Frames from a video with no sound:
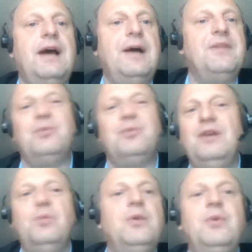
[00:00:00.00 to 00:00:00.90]
that
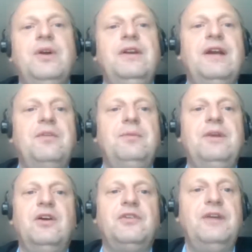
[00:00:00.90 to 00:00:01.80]
will one way or another be
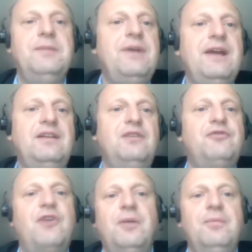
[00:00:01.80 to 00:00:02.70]
also impacted
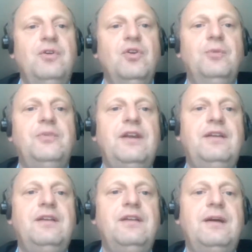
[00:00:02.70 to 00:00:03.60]
from norm
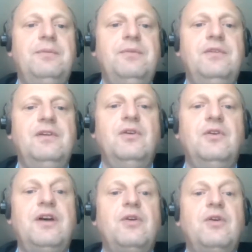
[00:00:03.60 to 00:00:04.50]
setting that happens in the
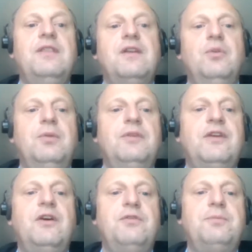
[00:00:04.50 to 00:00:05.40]
north. How can the global
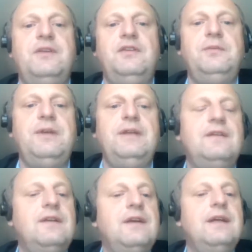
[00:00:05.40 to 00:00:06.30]
south
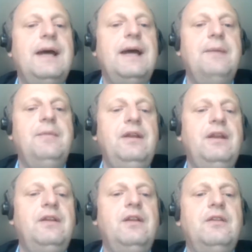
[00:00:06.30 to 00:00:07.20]
participate
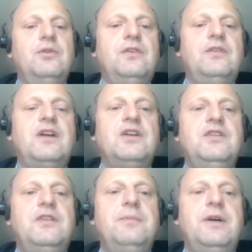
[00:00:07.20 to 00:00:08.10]
in those
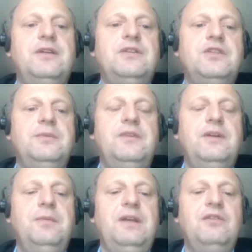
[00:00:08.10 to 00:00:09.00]
discussions and partnerships
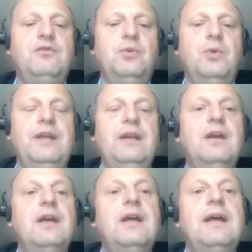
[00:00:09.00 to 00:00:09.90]
in a meaningful way?
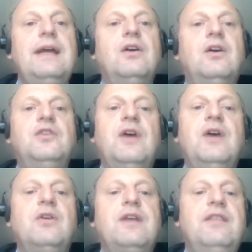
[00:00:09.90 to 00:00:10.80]
And also
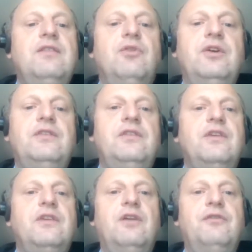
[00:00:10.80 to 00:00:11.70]
how can the
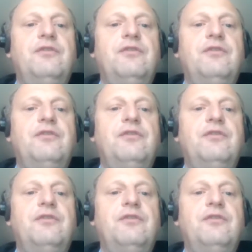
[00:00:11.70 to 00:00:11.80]
voices of